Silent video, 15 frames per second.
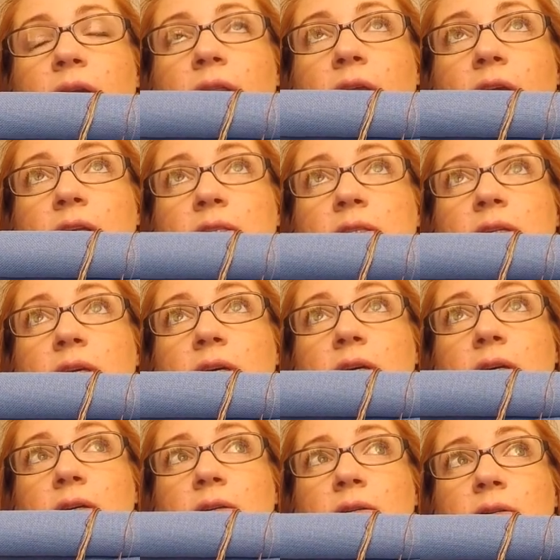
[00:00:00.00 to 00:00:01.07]
I think it's
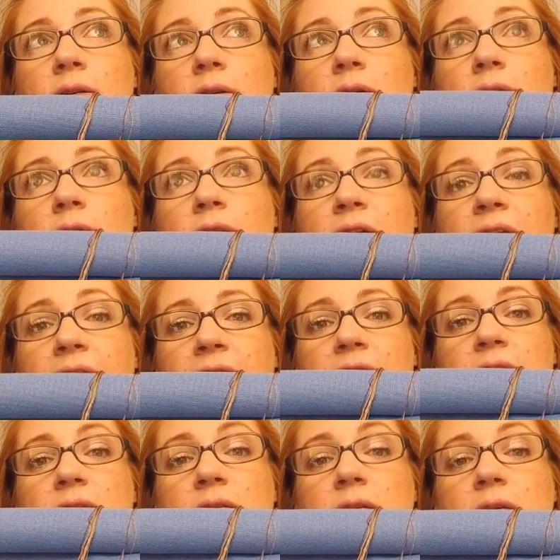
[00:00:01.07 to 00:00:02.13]
the
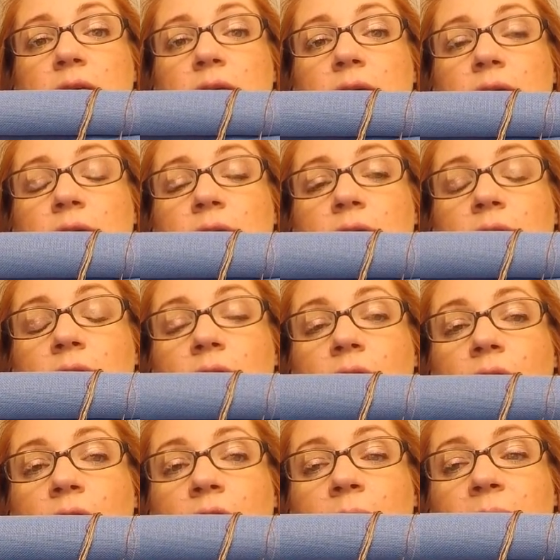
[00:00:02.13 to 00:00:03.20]
8.
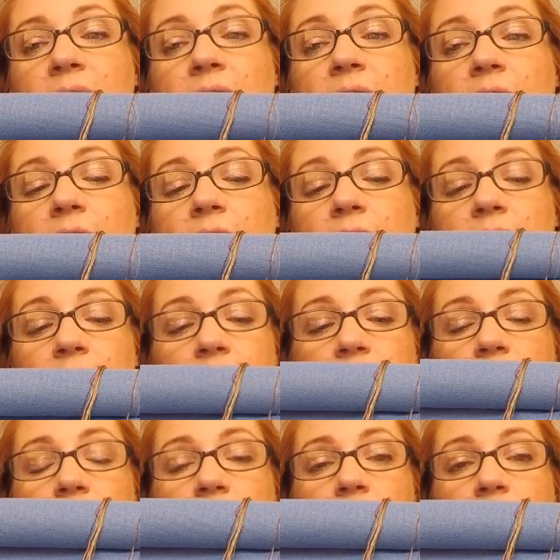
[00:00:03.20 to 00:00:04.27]
And I